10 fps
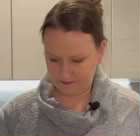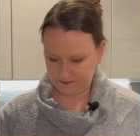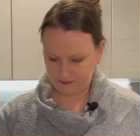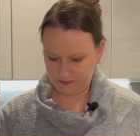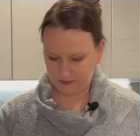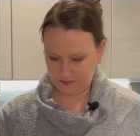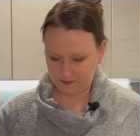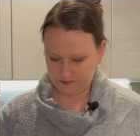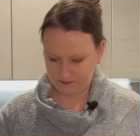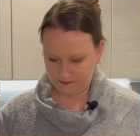
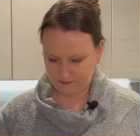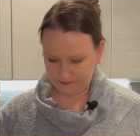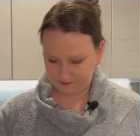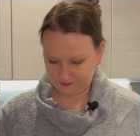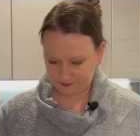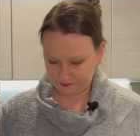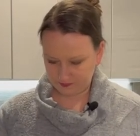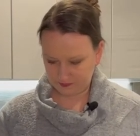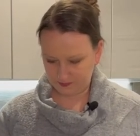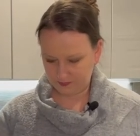
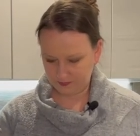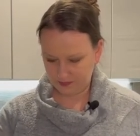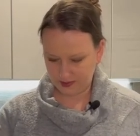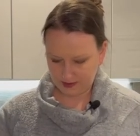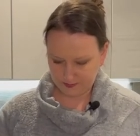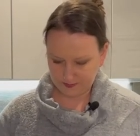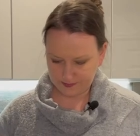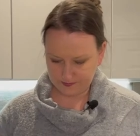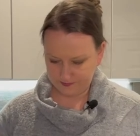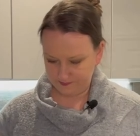
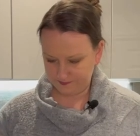[no speech]